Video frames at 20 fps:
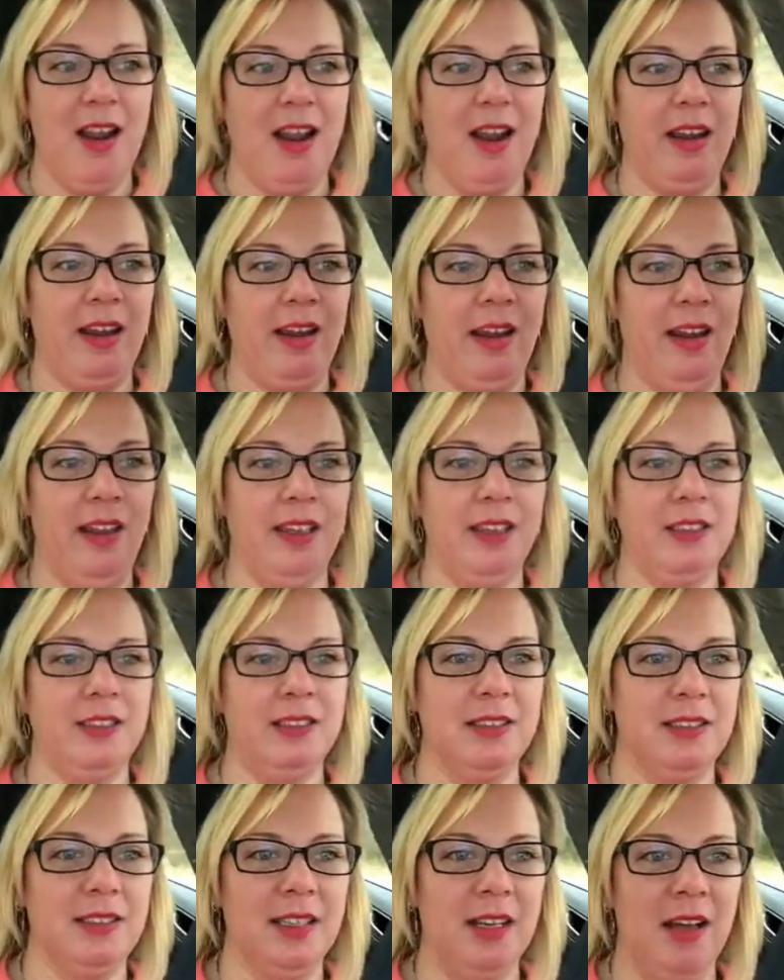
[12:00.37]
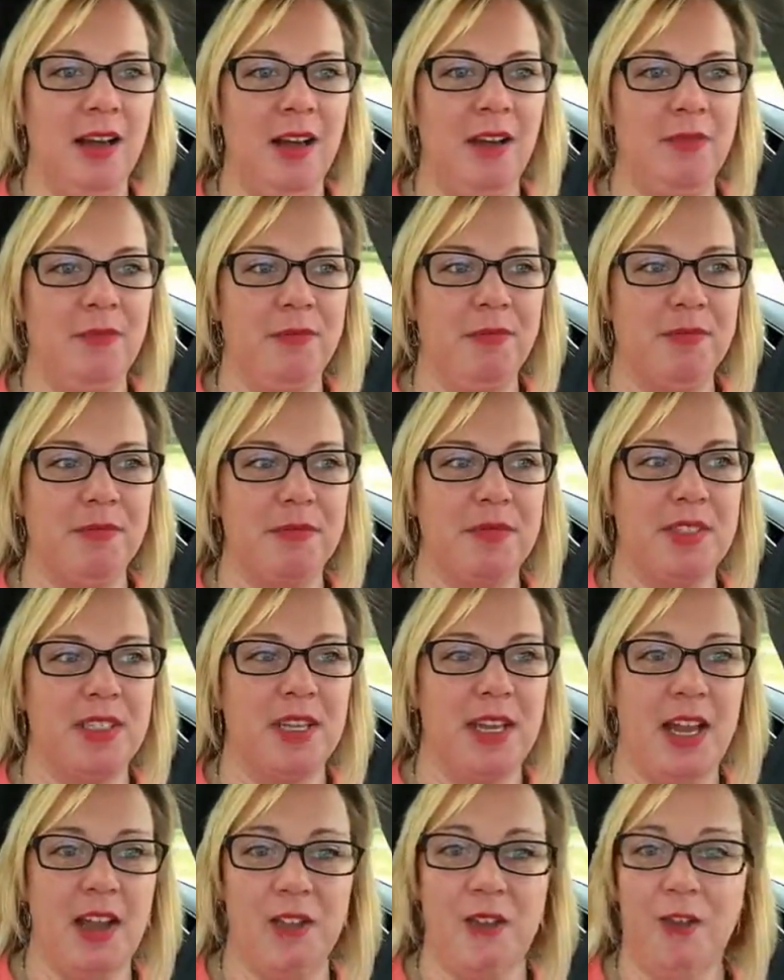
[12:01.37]
and
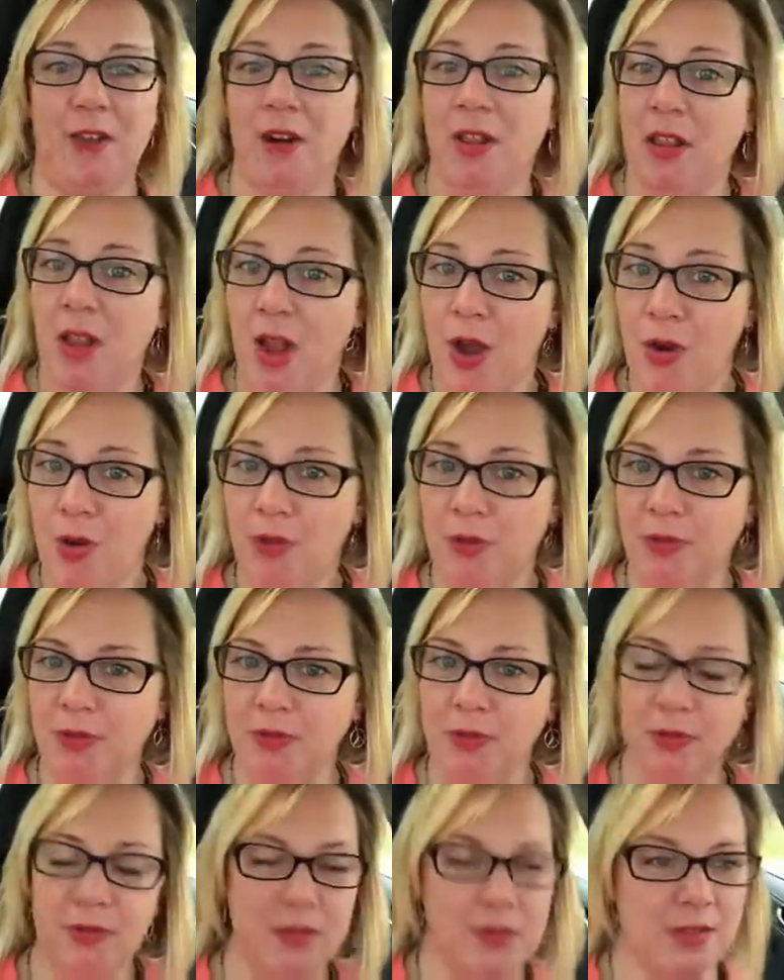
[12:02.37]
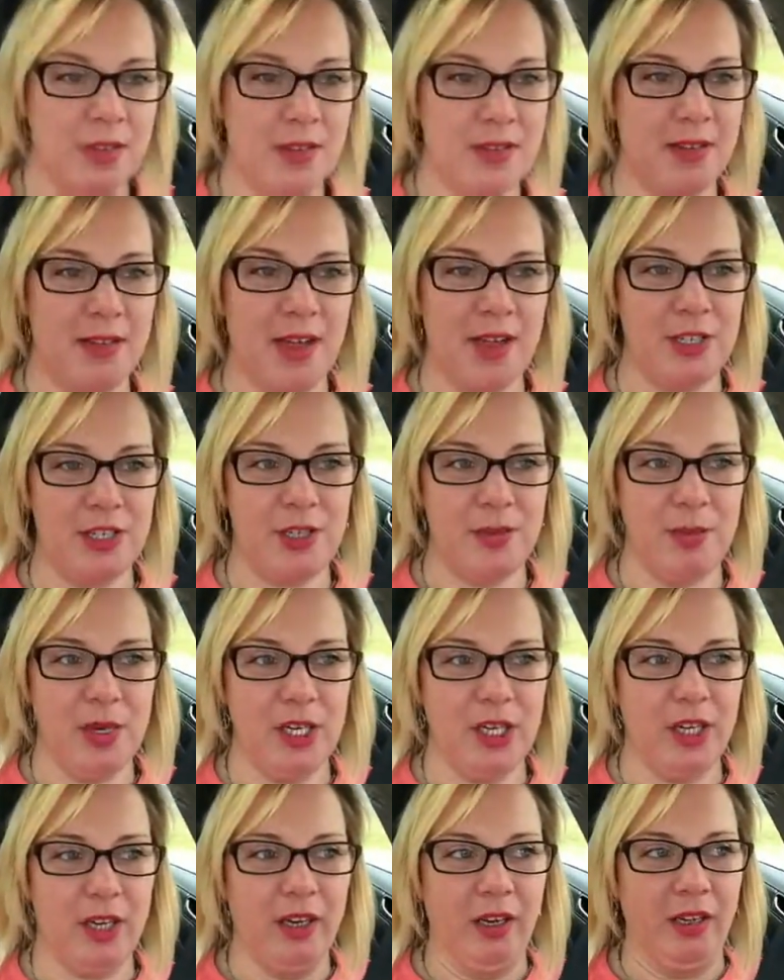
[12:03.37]
together and alone, so that should be
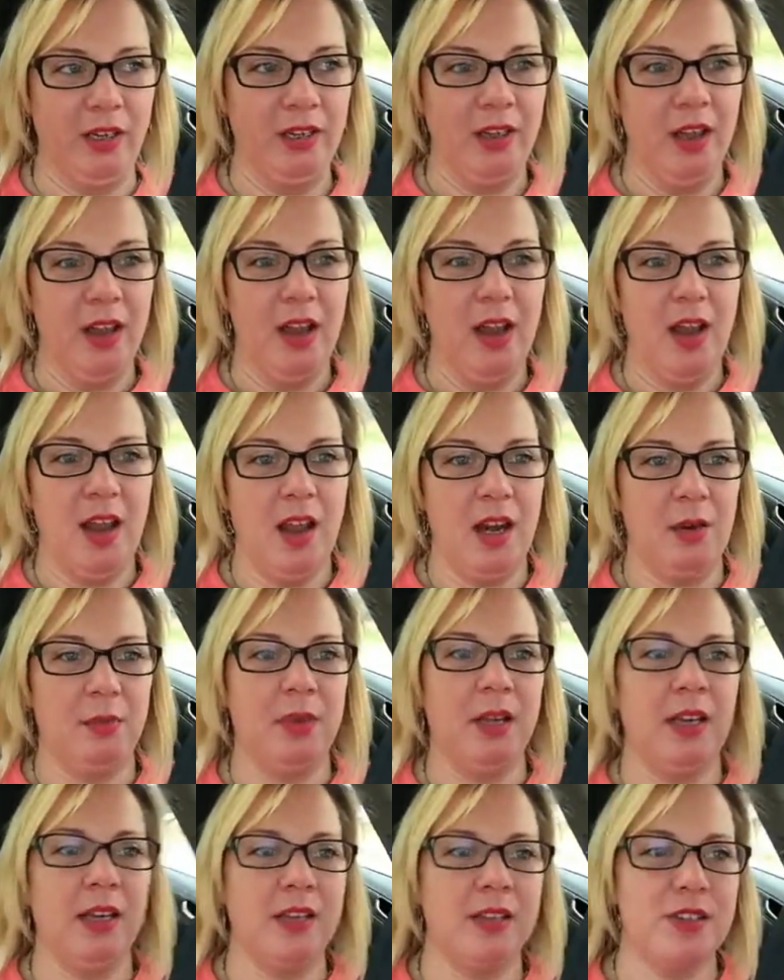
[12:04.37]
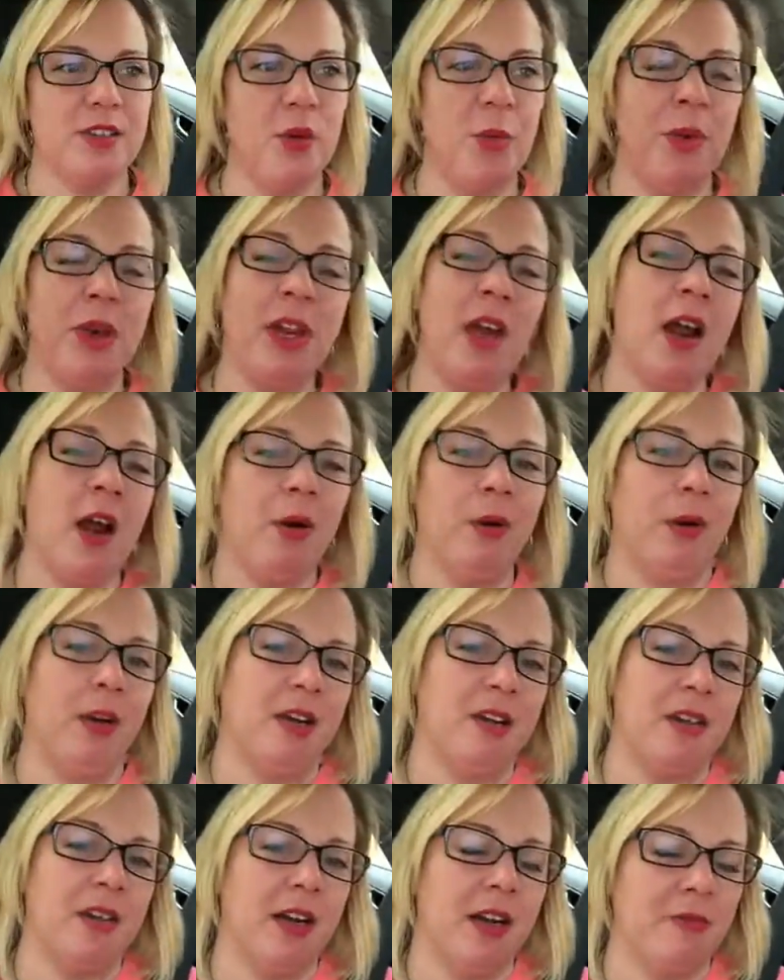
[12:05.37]
good. And I'm getting so many
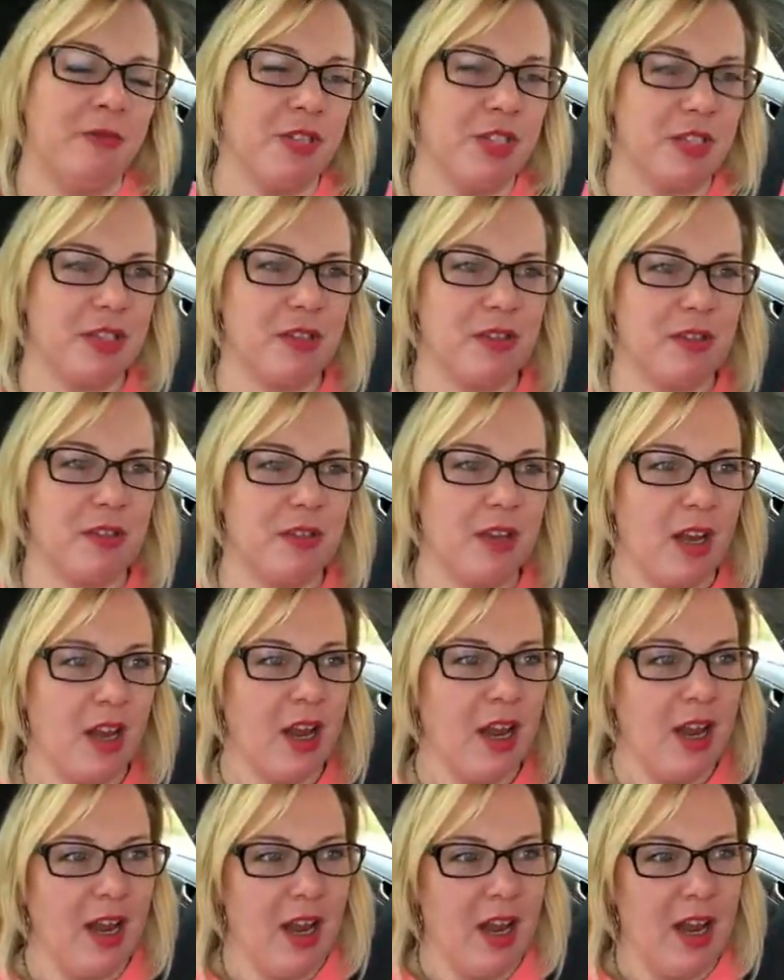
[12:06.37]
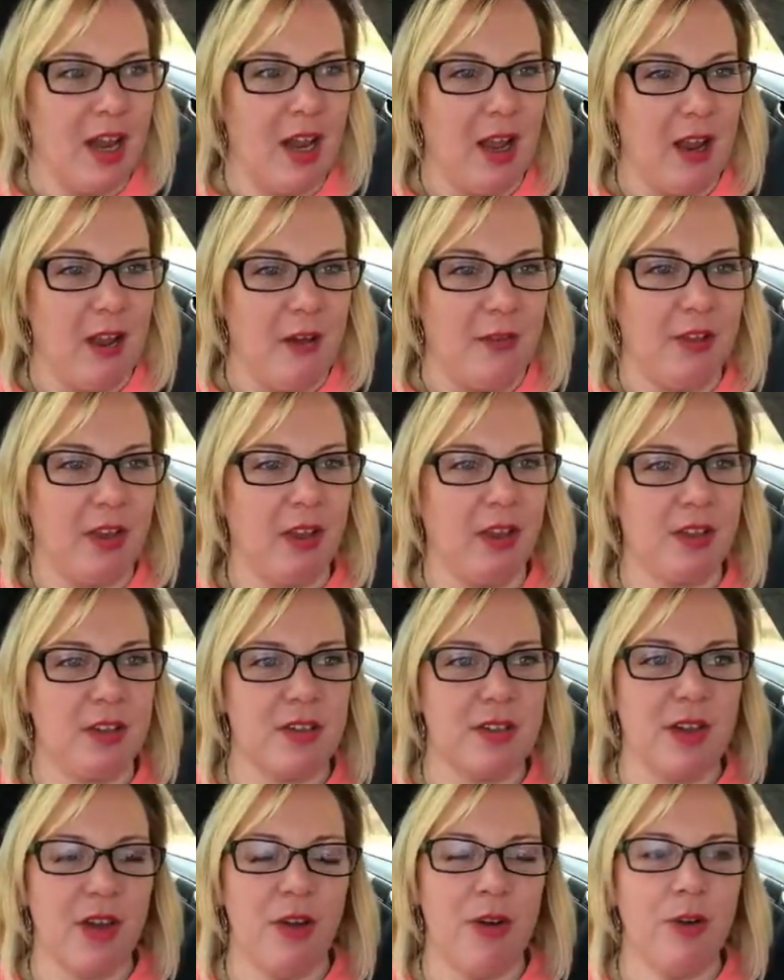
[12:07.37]
hours, and I'm just feeling
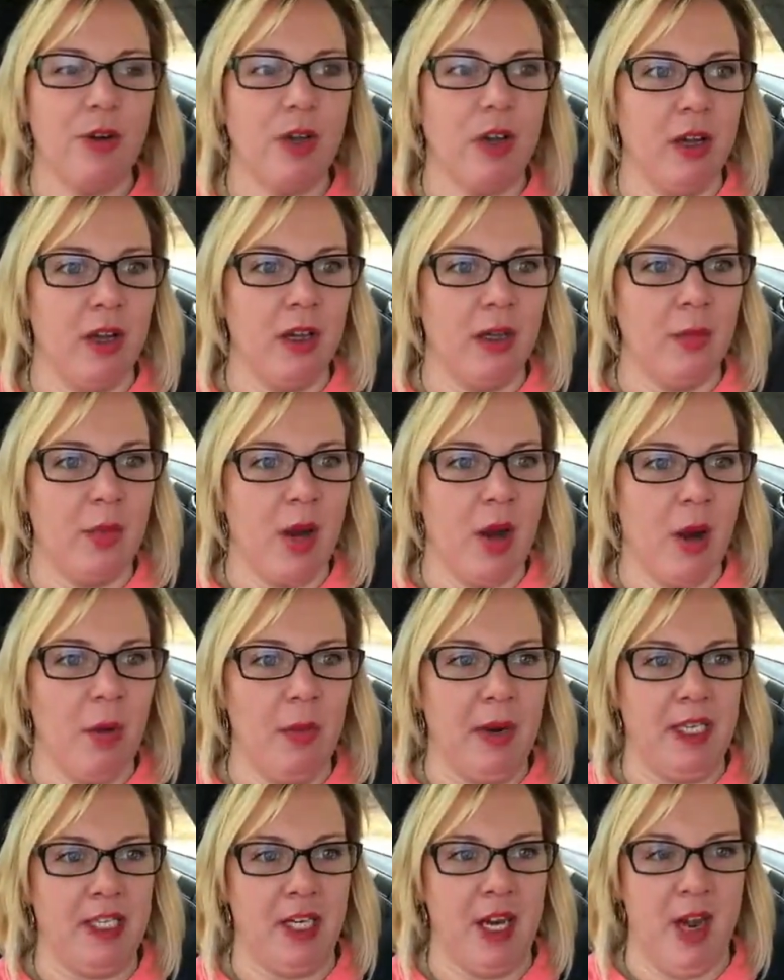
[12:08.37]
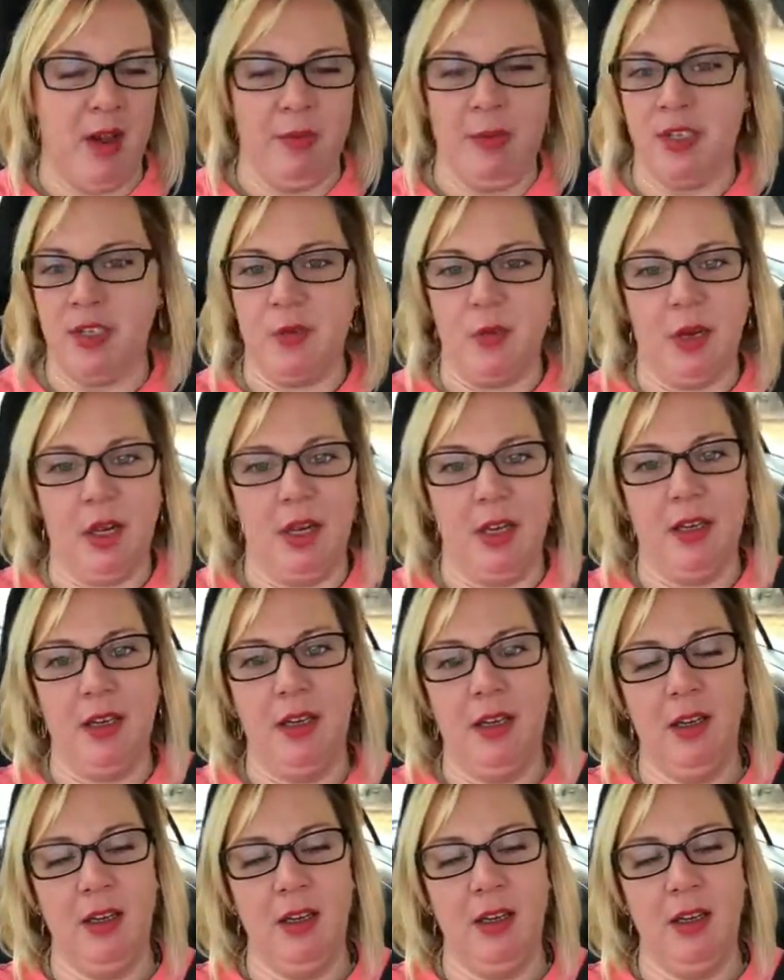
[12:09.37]
so good about my job this week.